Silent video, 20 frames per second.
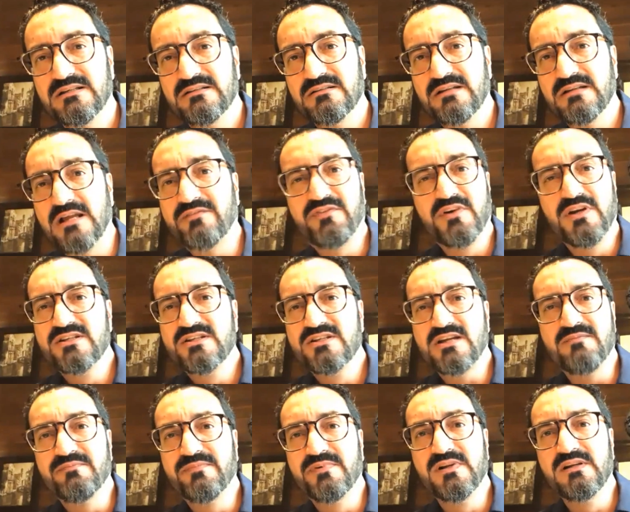Like, for
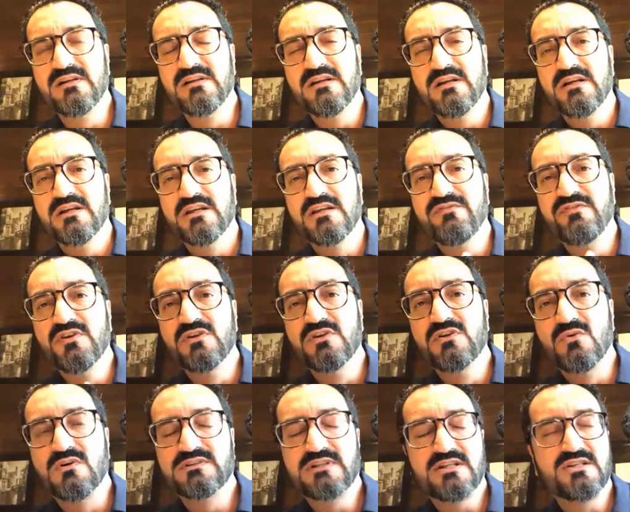example, if you
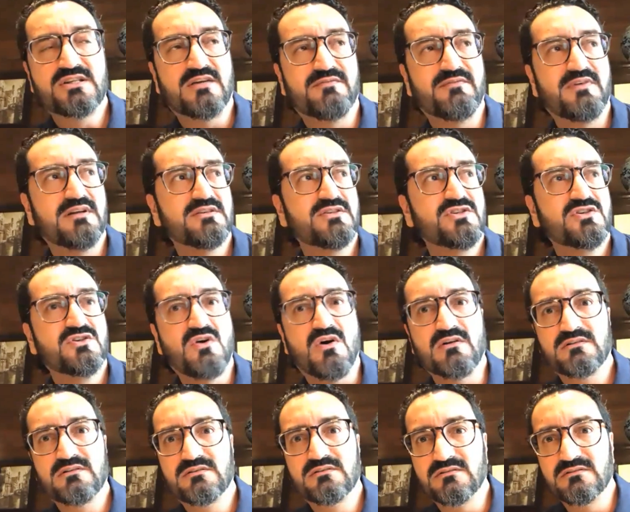know that someone's
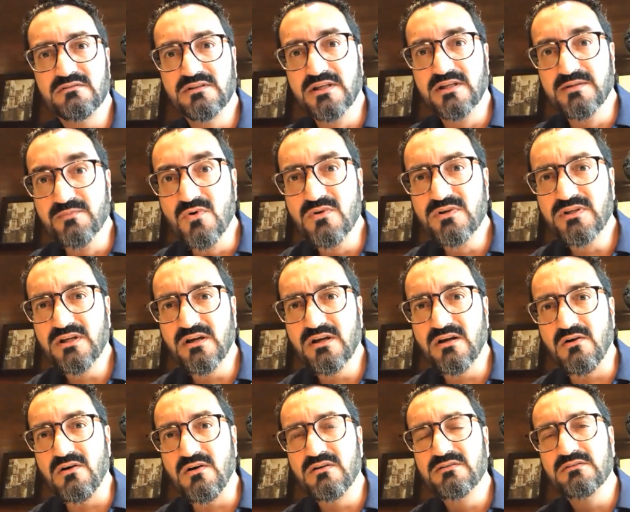got pneumonia
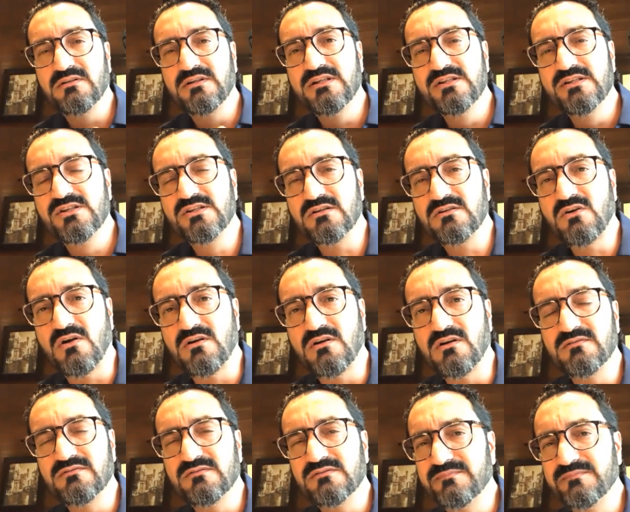or is got
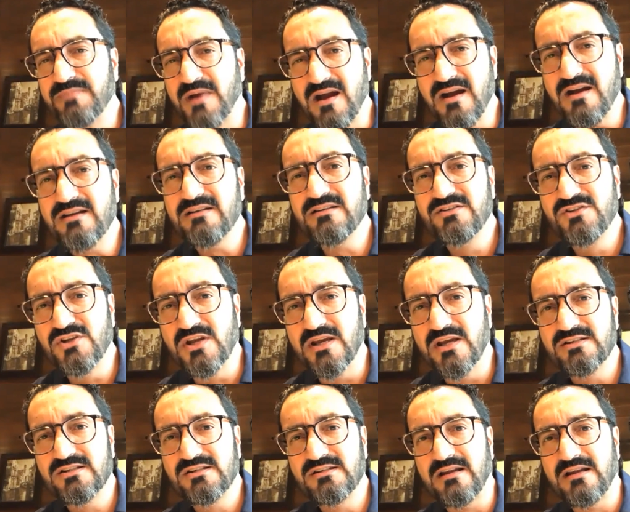a bad
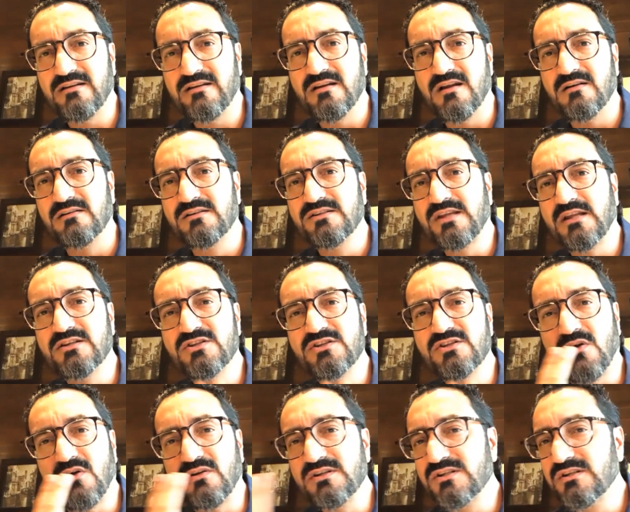chest and lungs and is
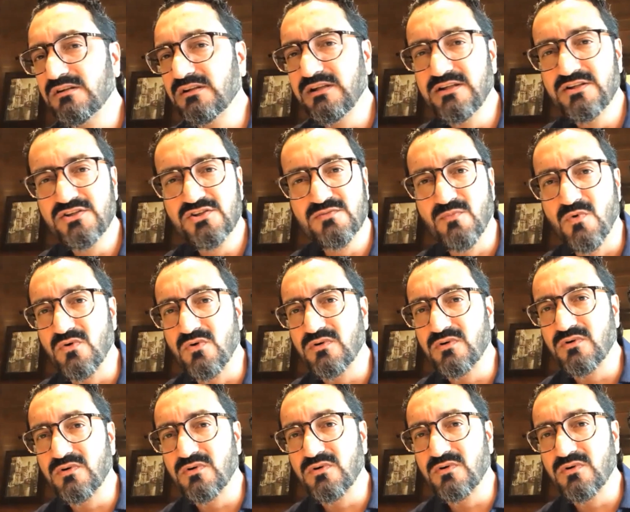constantly
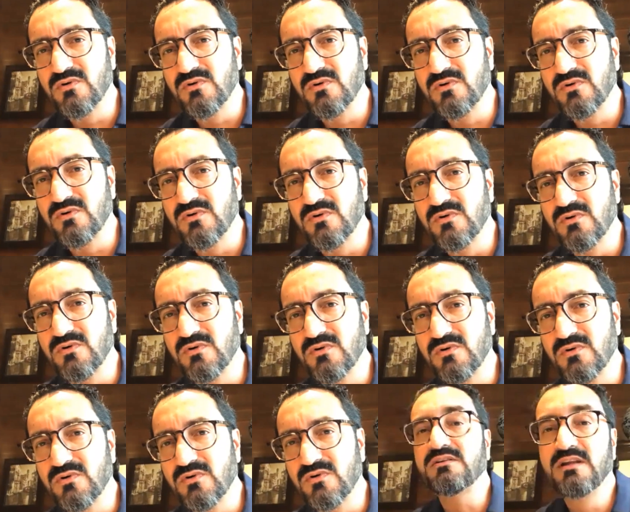smoking and is not taking
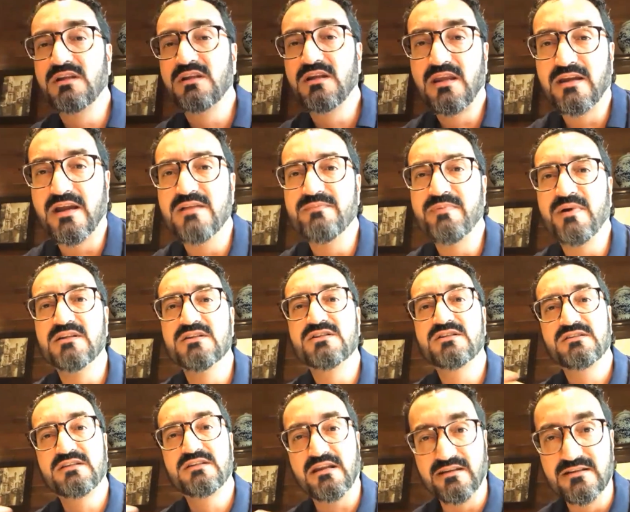help and is getting
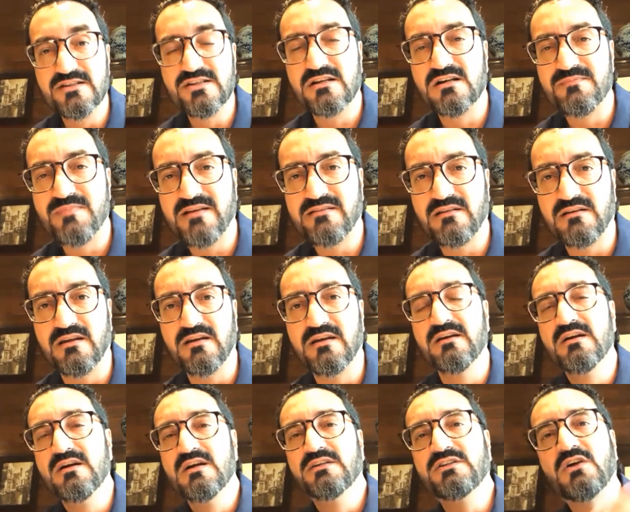sicker by the day,
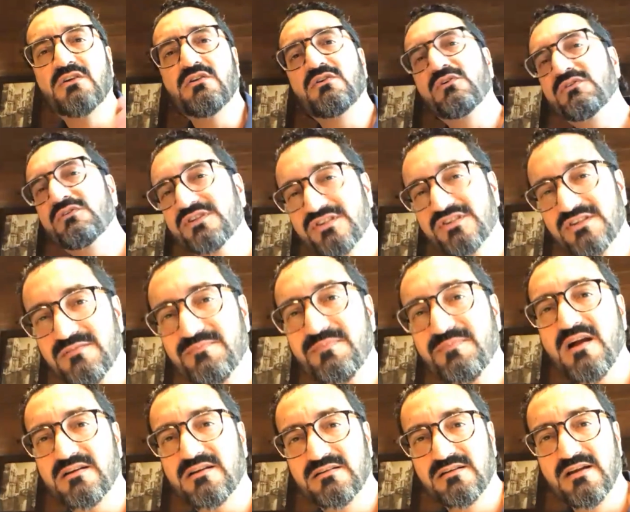you're not going to sit
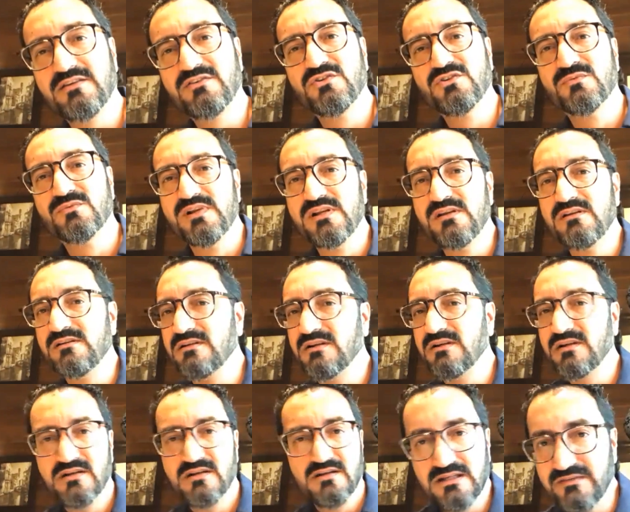back, right? You will
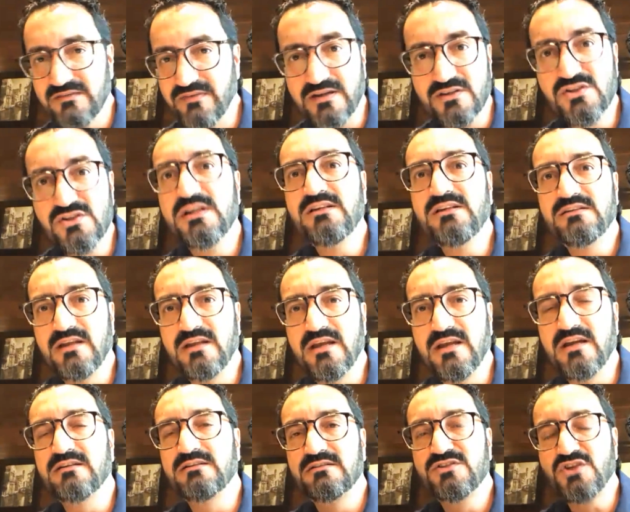eventually take
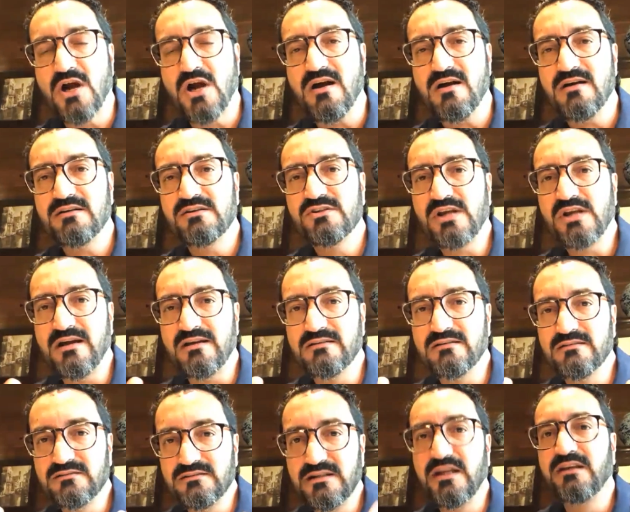charge and
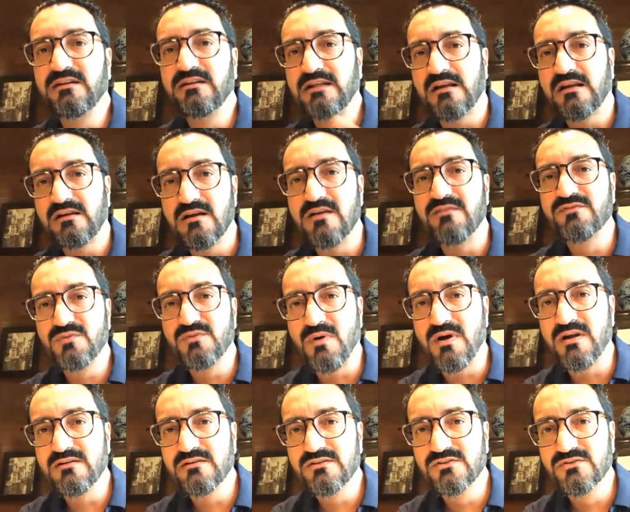take that loved
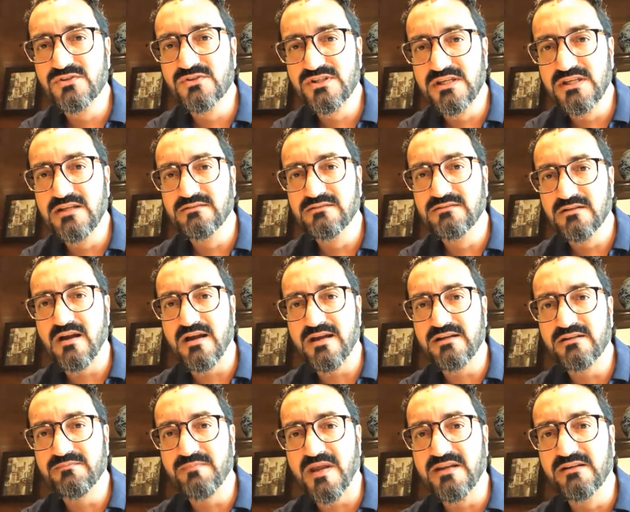one to seek the
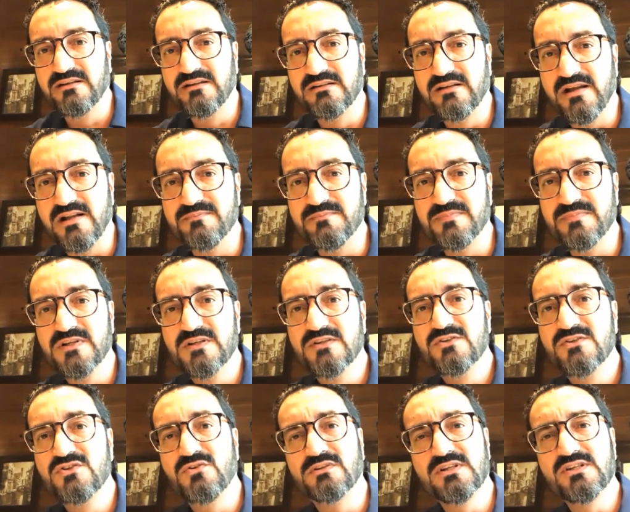right medical help.
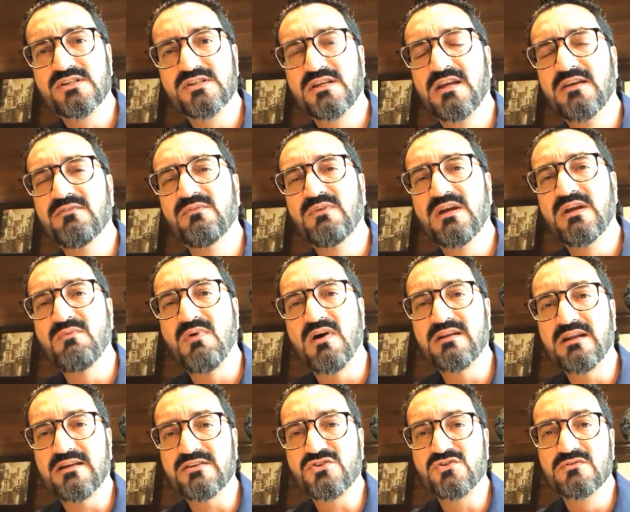So in the same way, one
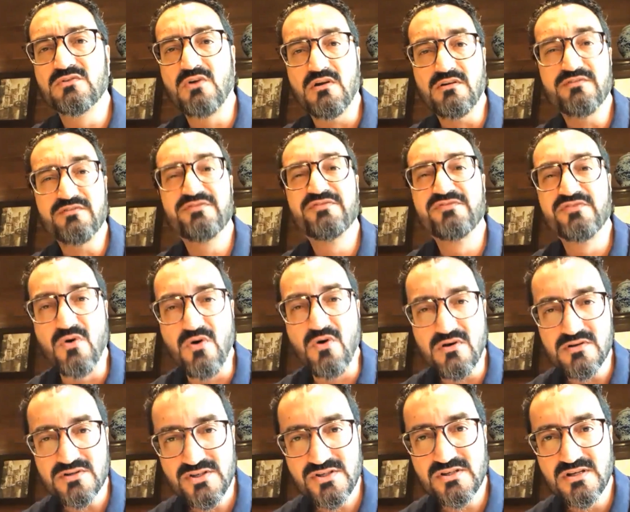has to not
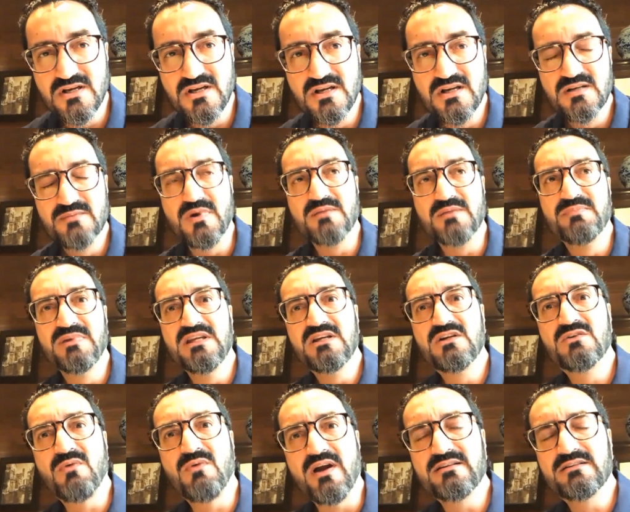force, but be
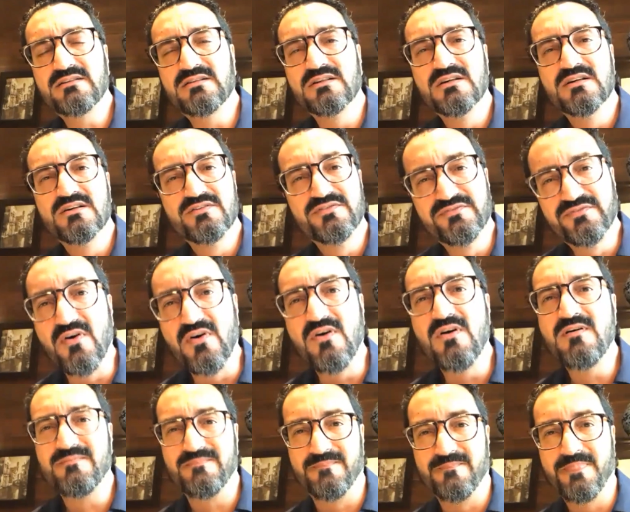quite
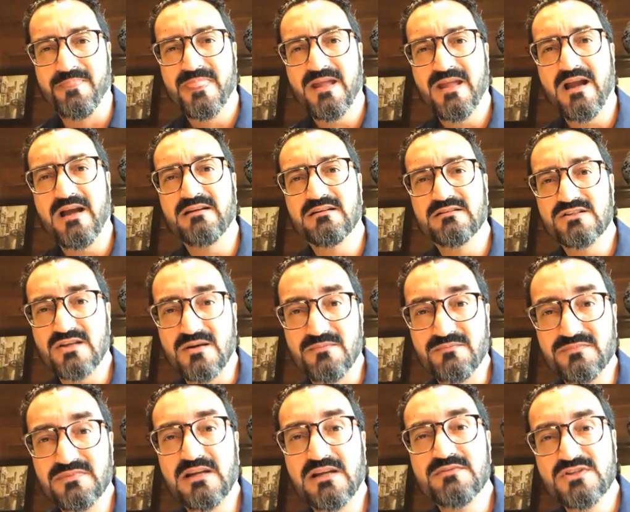firm and
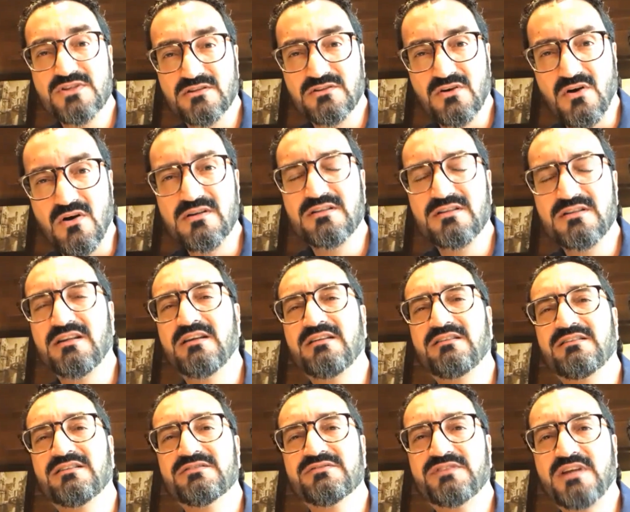sometimes
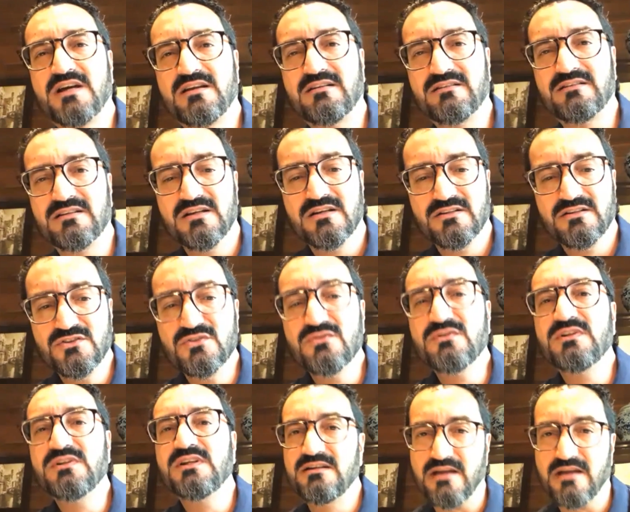authoritative that you
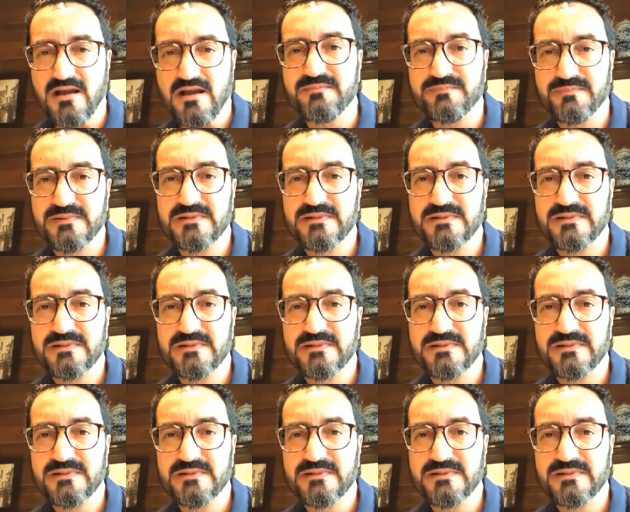need help.